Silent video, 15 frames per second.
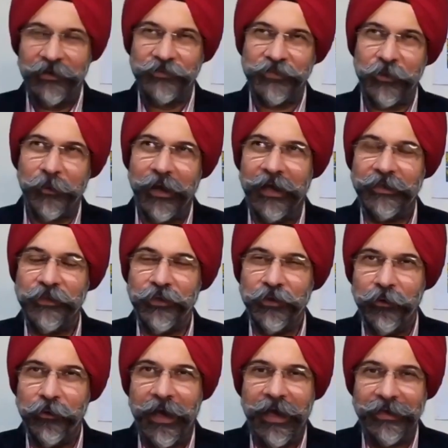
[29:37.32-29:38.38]
So, you
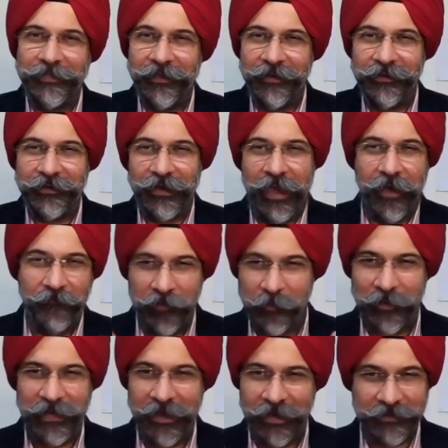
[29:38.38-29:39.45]
know, I think
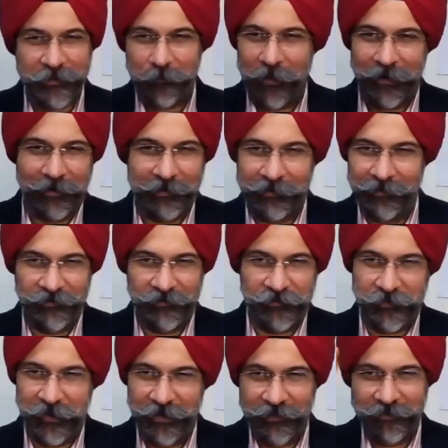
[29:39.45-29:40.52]
everybody has a bucket list,
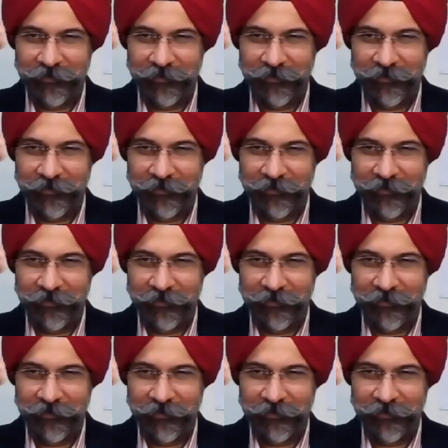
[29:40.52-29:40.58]
right?